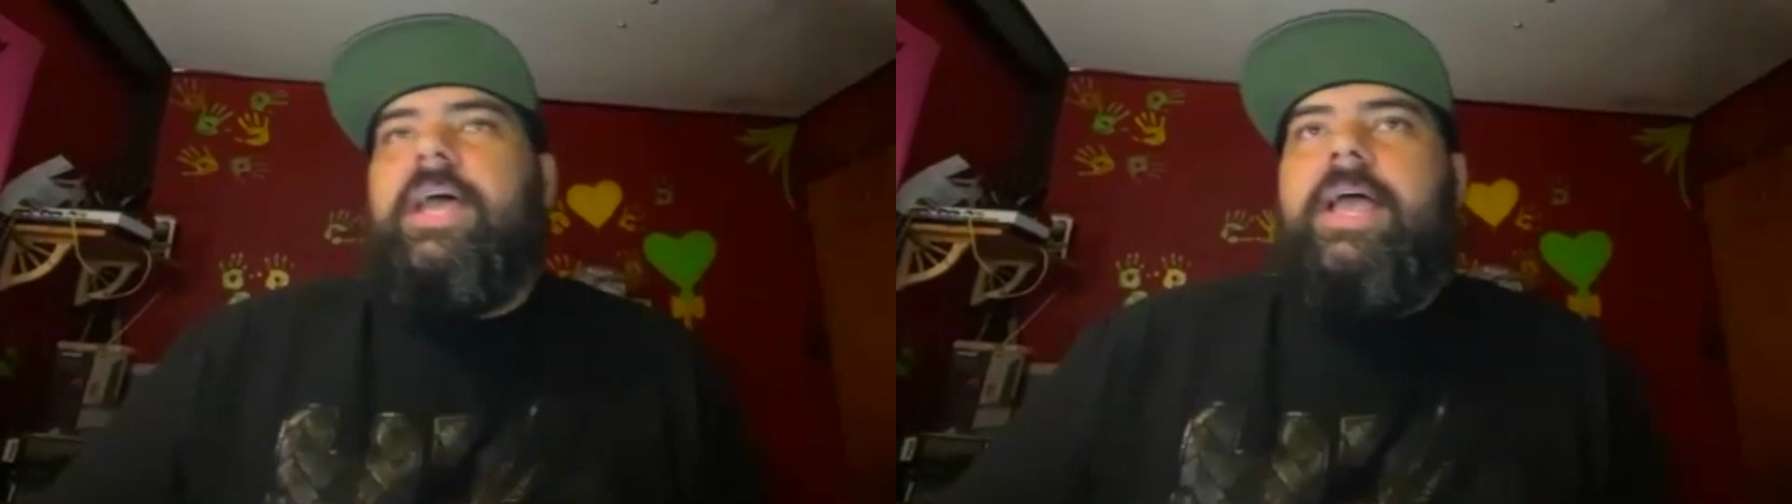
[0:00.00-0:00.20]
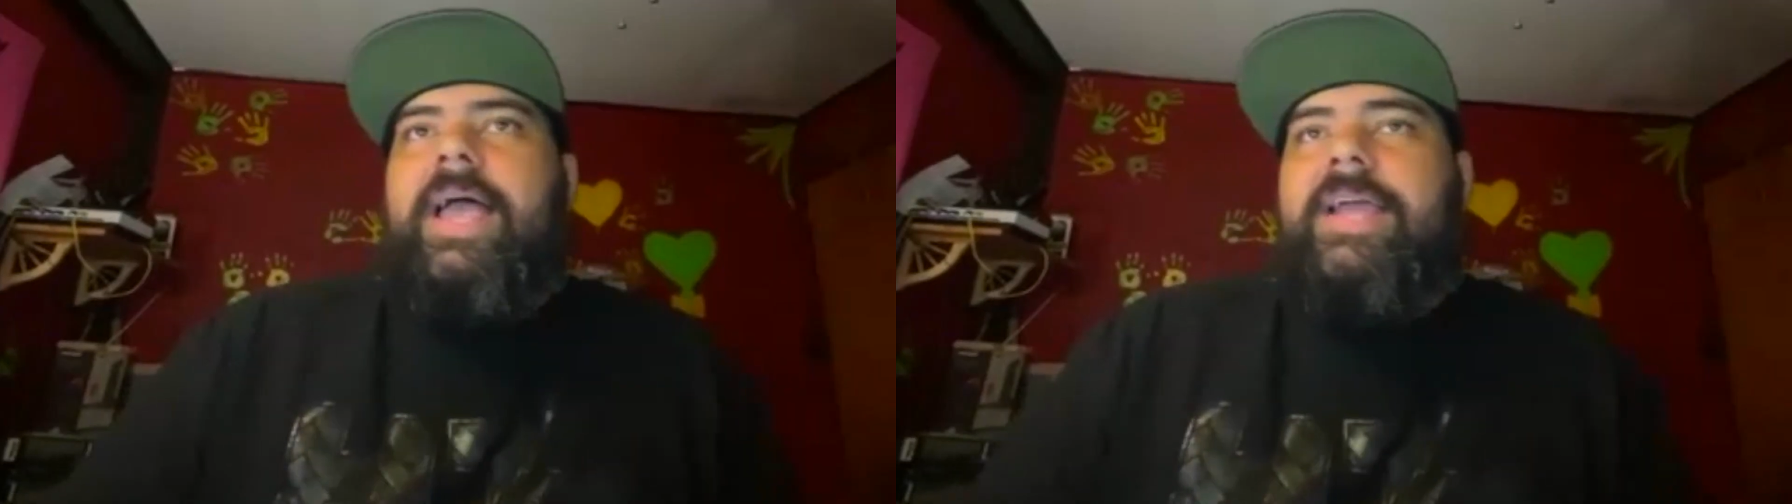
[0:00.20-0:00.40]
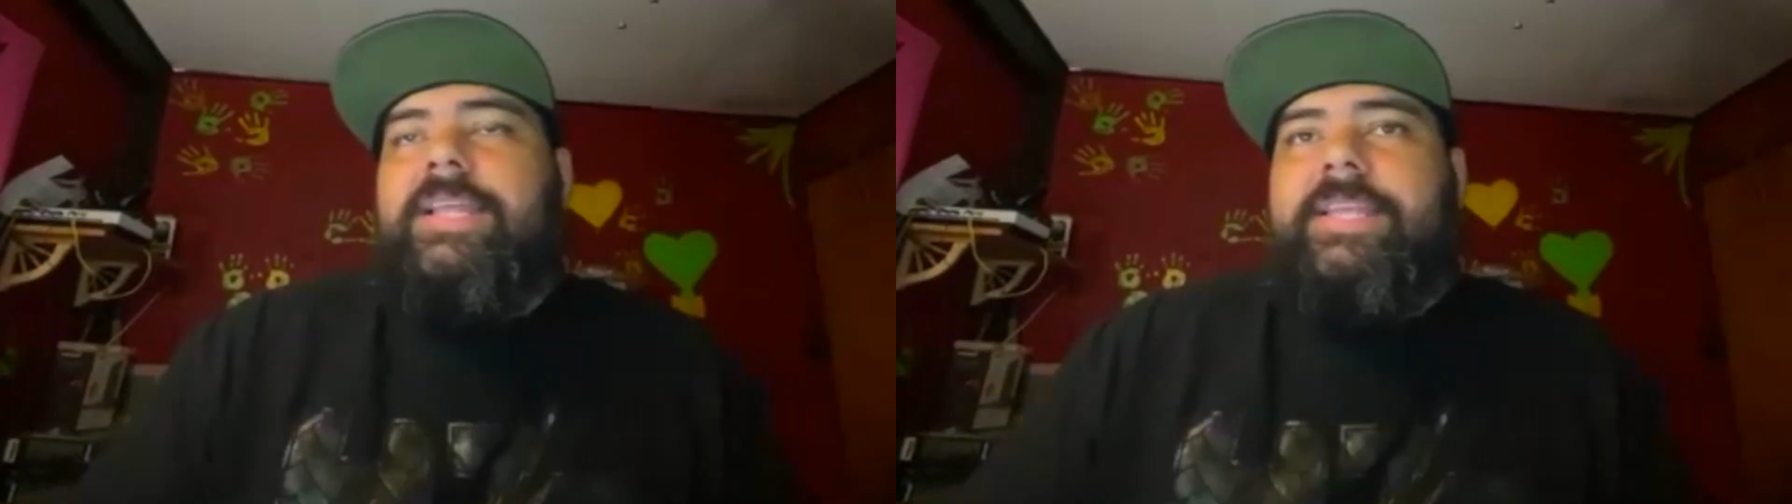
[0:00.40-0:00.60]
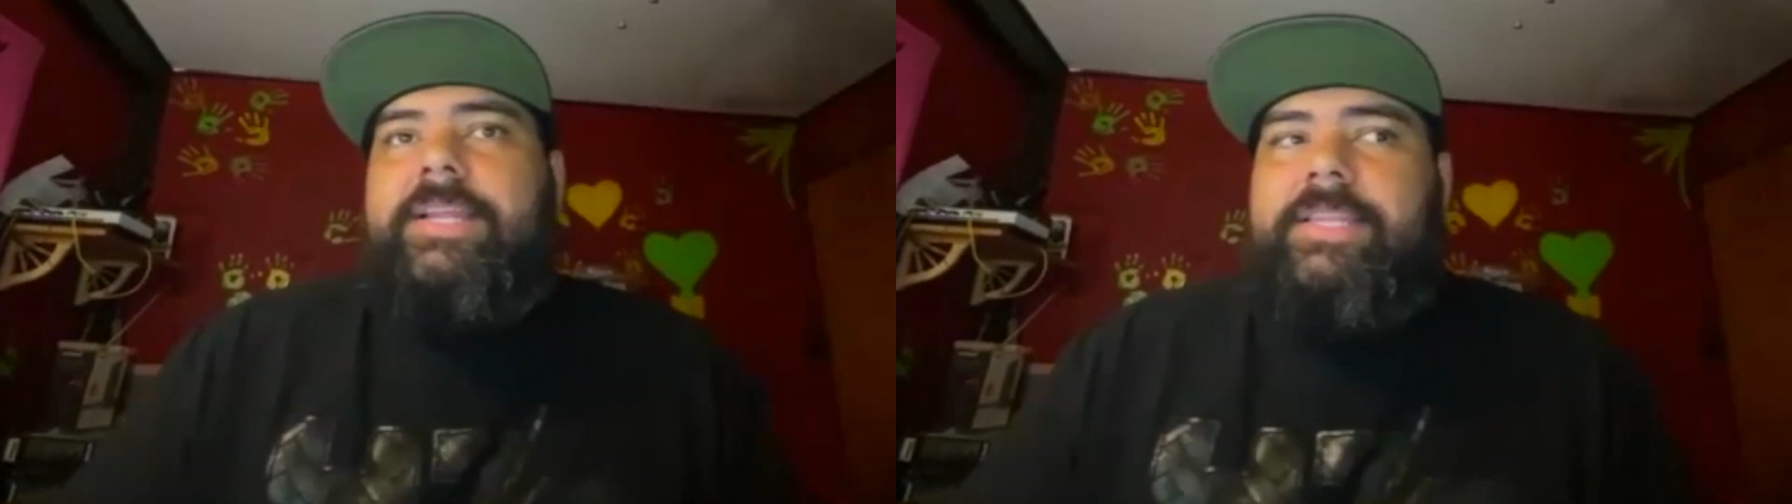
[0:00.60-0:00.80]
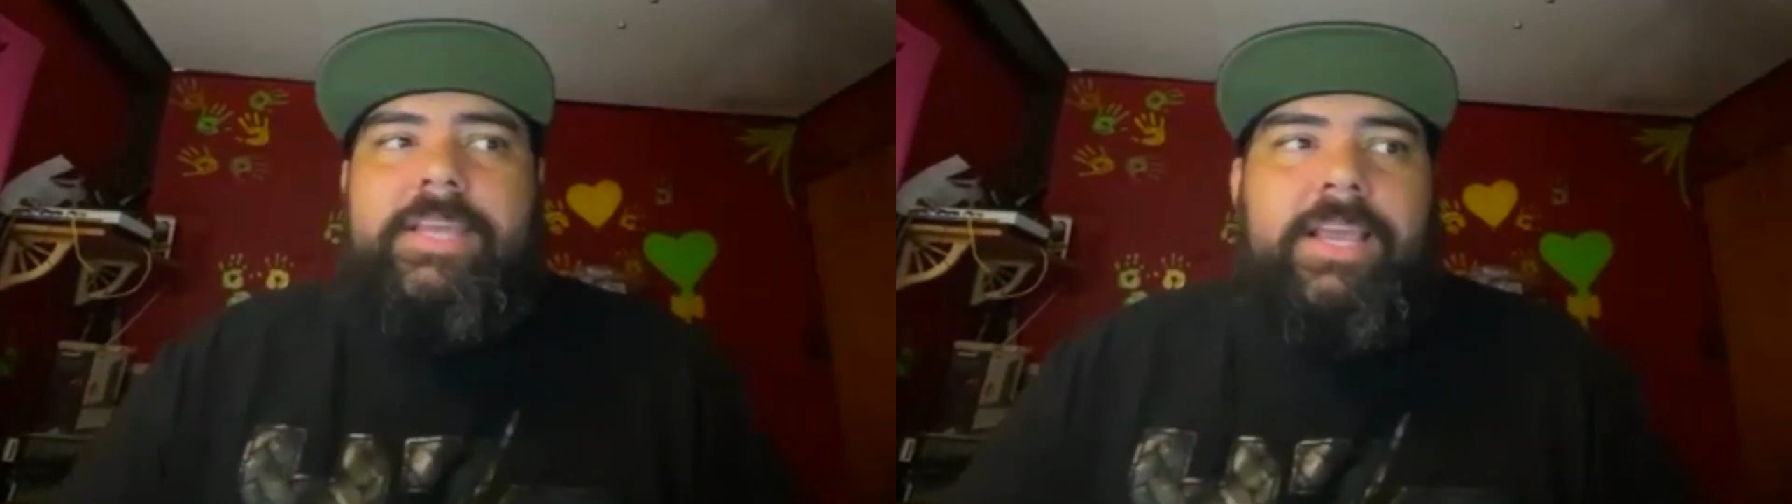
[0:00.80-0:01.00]
and at the
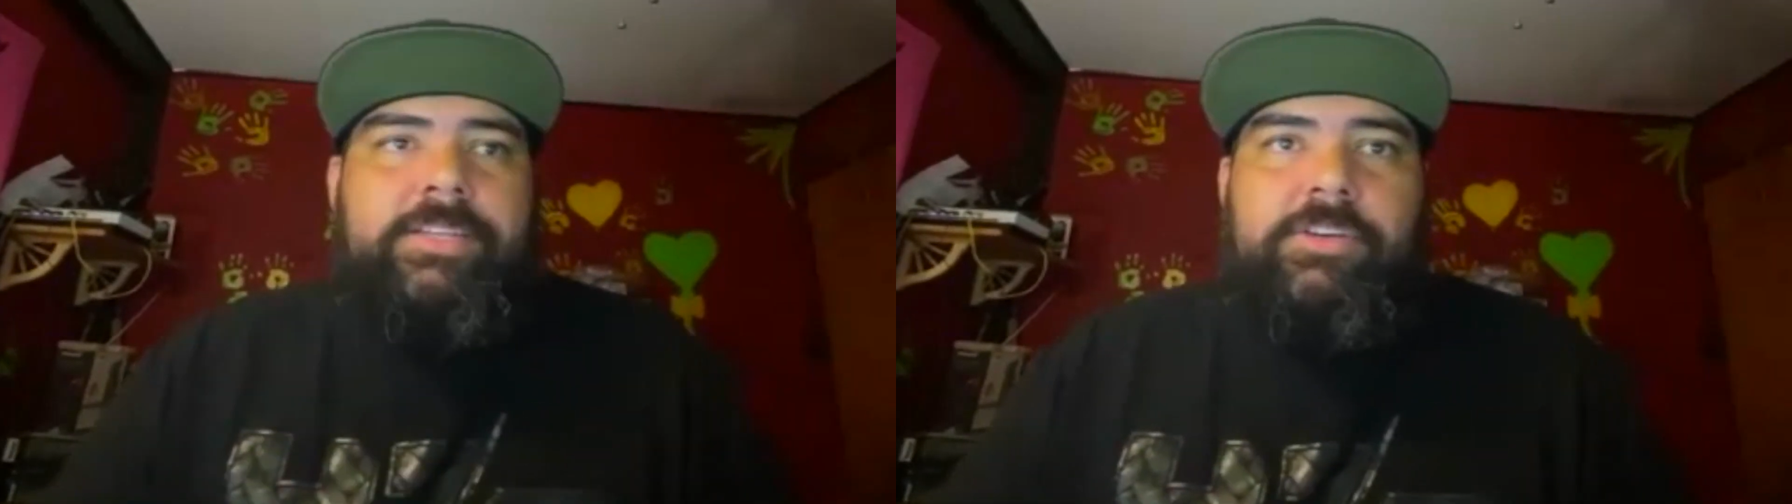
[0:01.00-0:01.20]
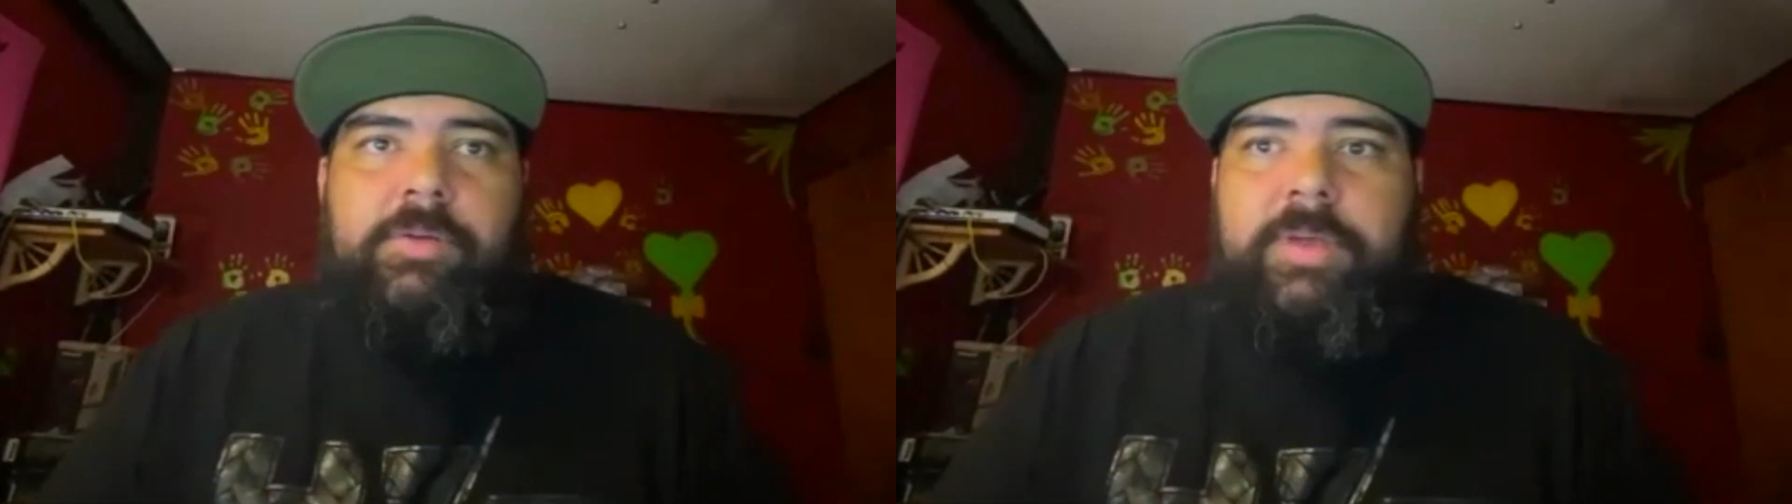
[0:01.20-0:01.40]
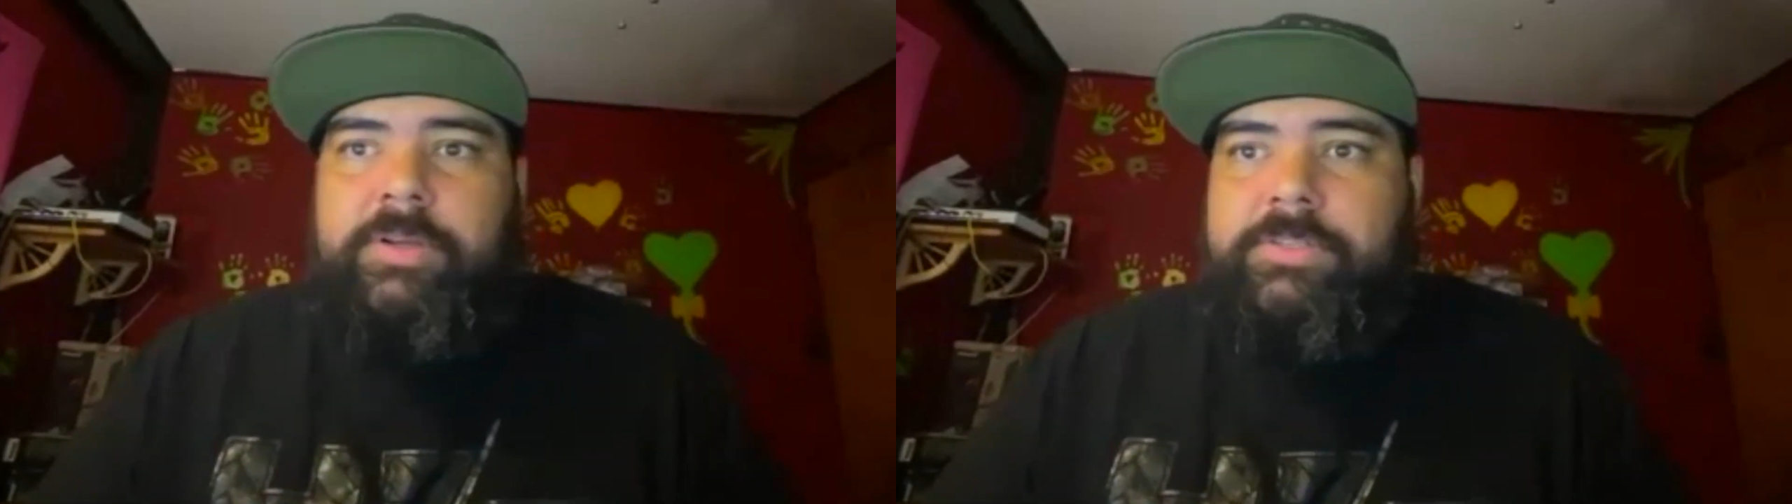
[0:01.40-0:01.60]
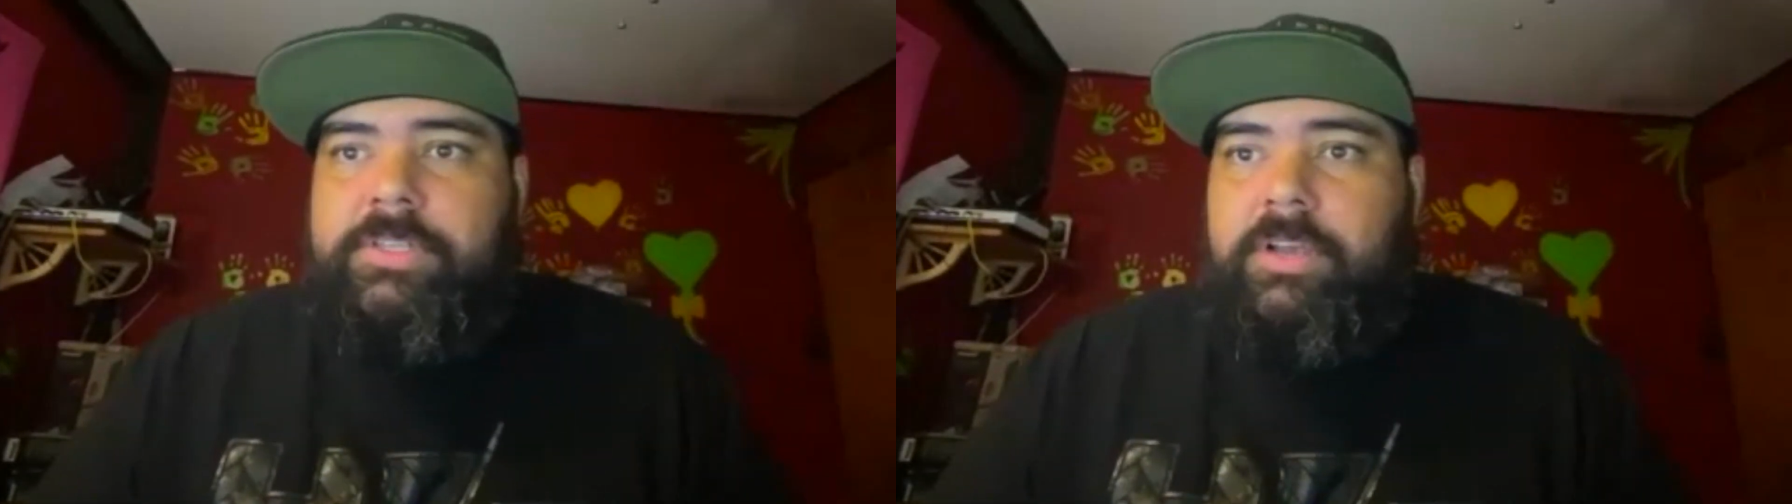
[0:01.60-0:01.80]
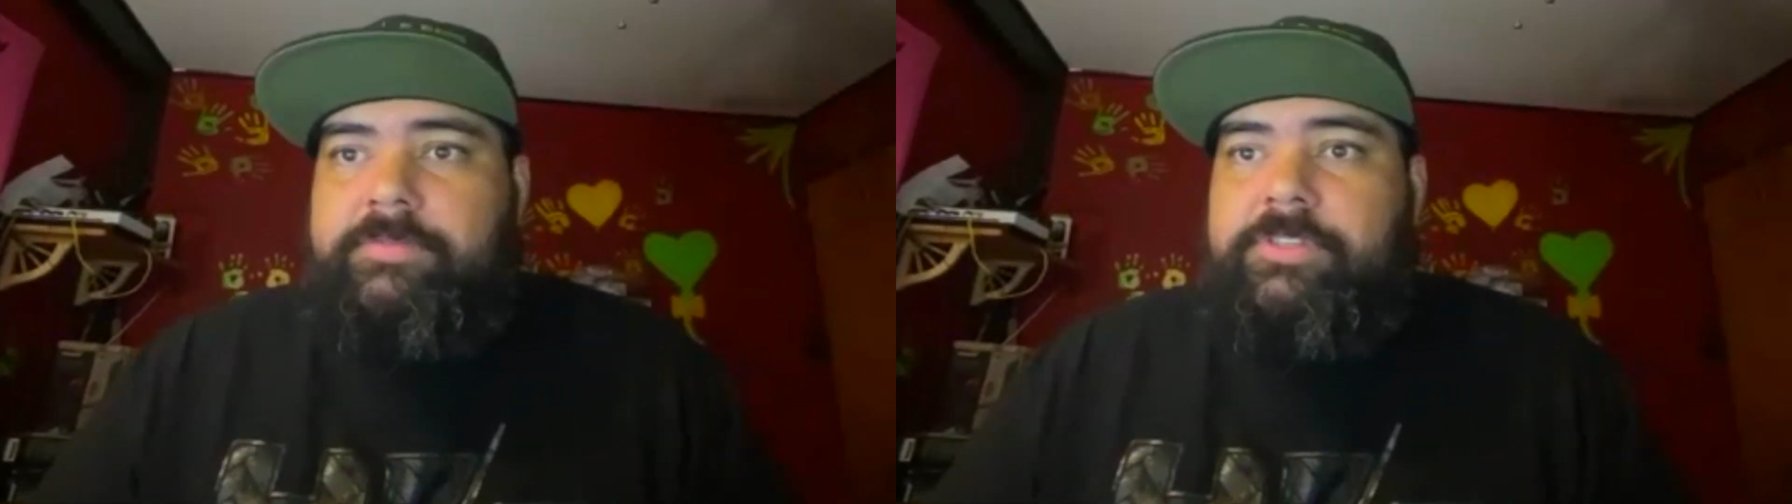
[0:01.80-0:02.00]
end of the day, I do all my own stuff.